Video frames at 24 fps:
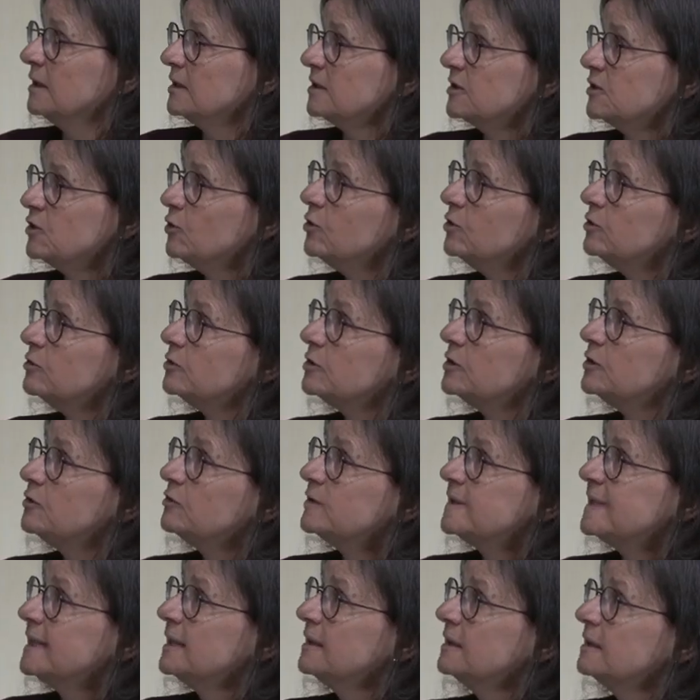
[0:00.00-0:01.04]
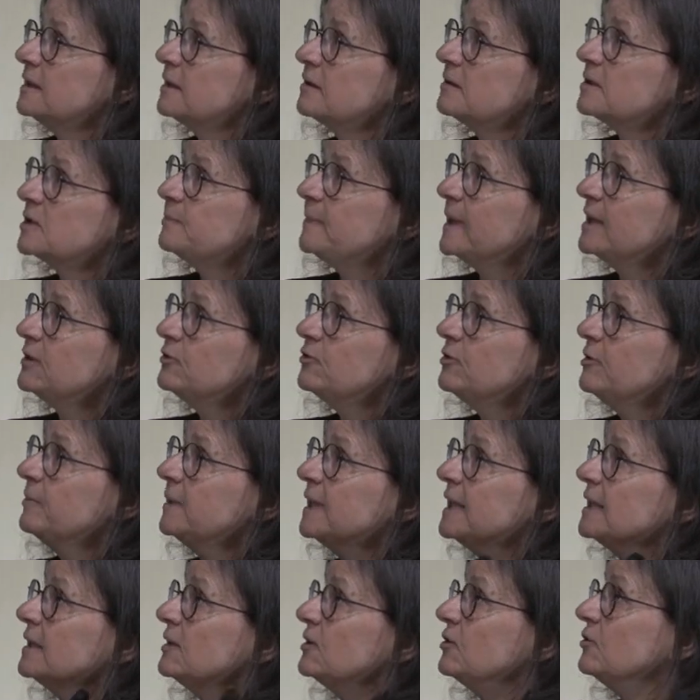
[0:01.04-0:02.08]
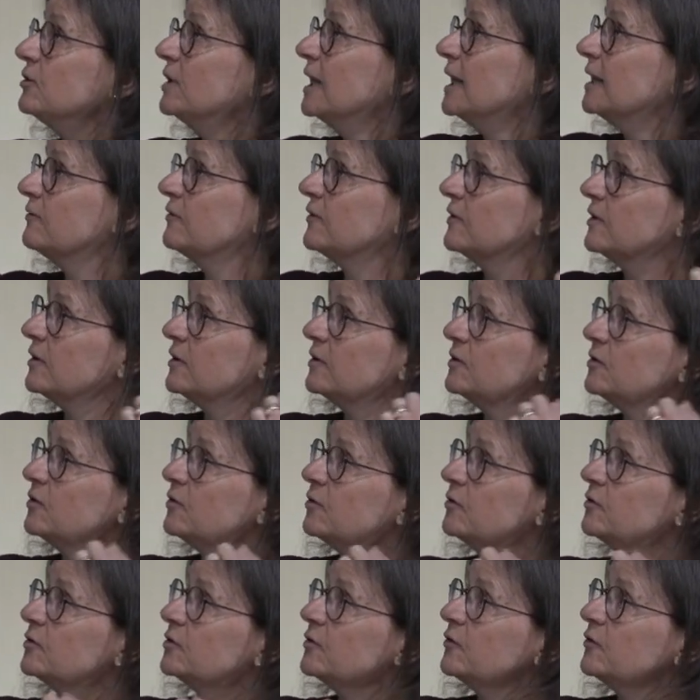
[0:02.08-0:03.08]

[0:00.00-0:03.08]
So using the spectrum, here you have uh, the,